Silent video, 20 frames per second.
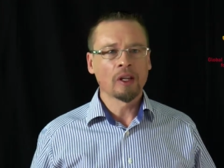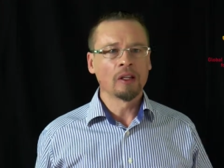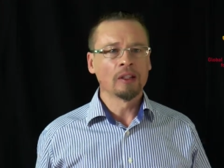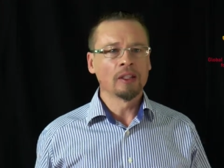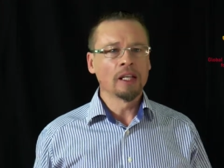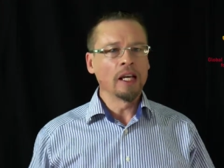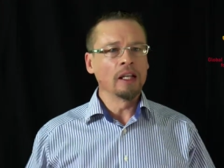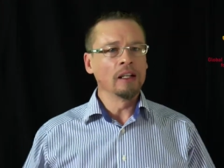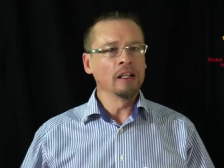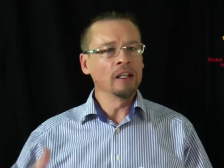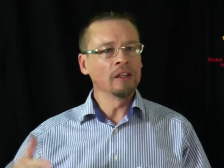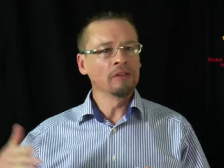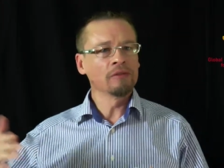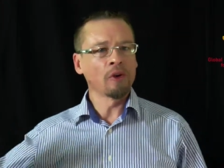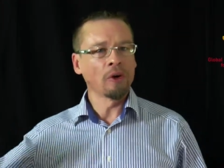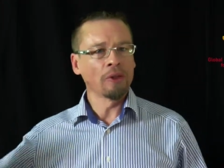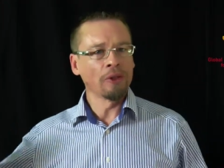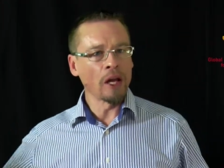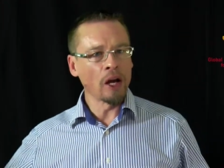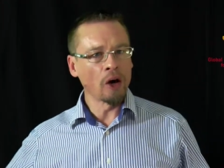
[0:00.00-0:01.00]
and
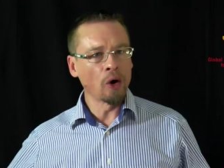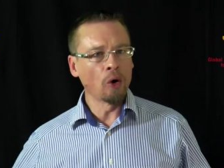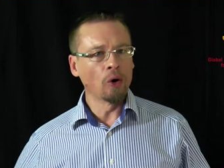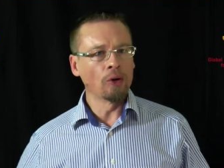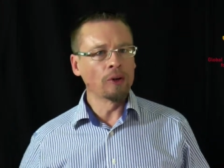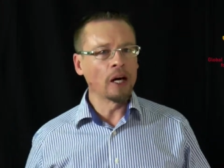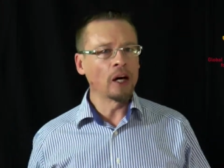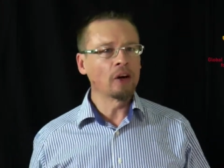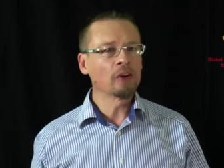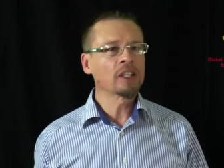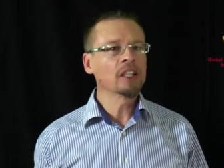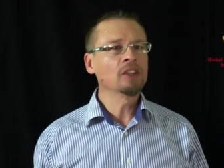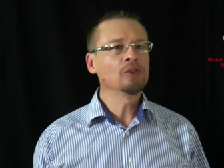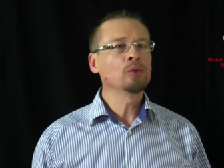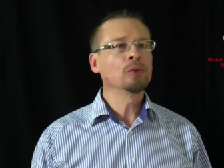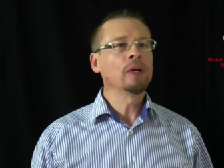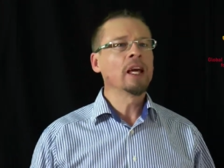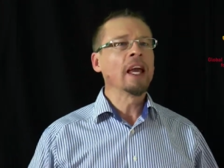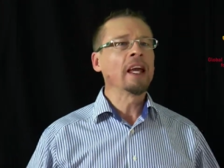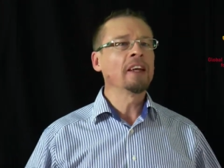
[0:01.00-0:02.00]
live on their own? How
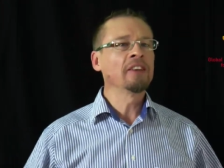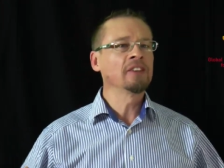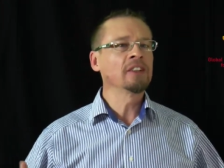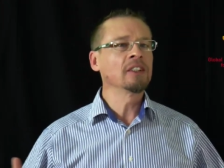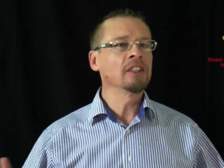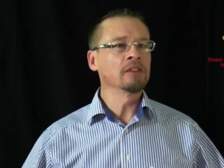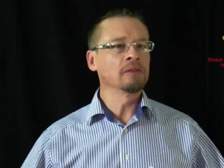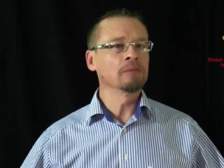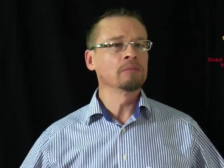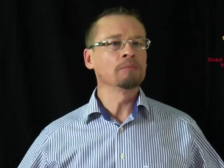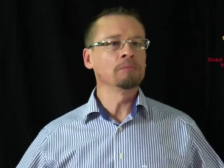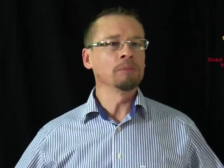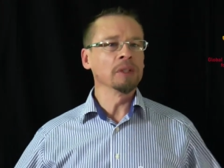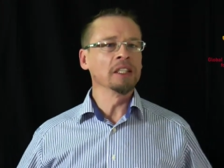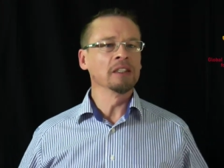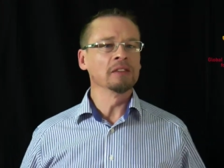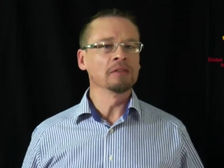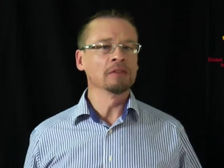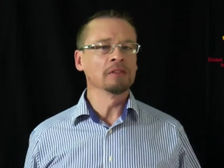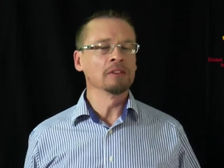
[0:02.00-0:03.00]
can you exit
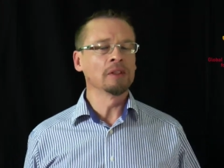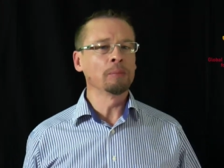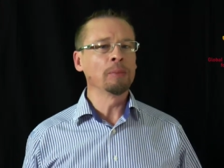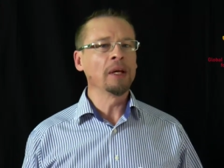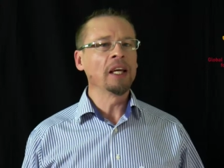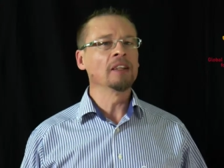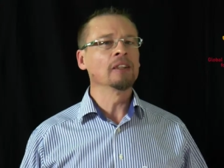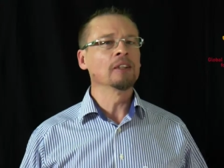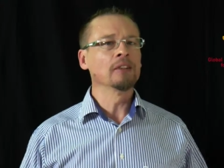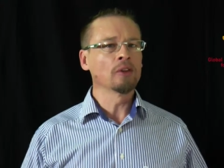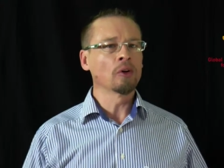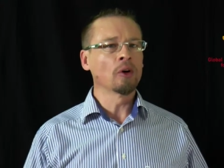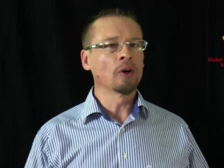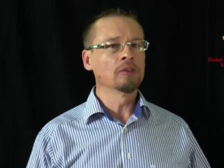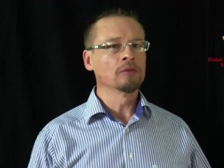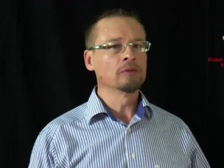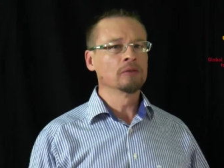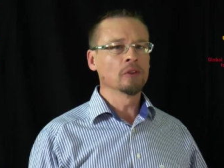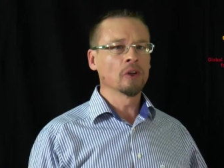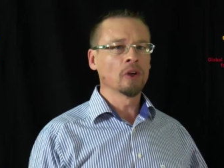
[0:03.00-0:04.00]
being dependent
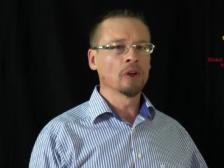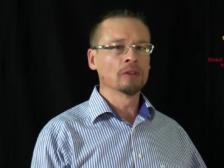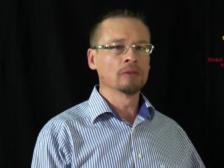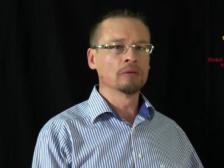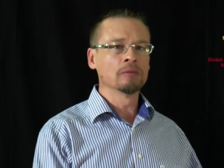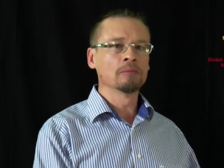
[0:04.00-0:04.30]
on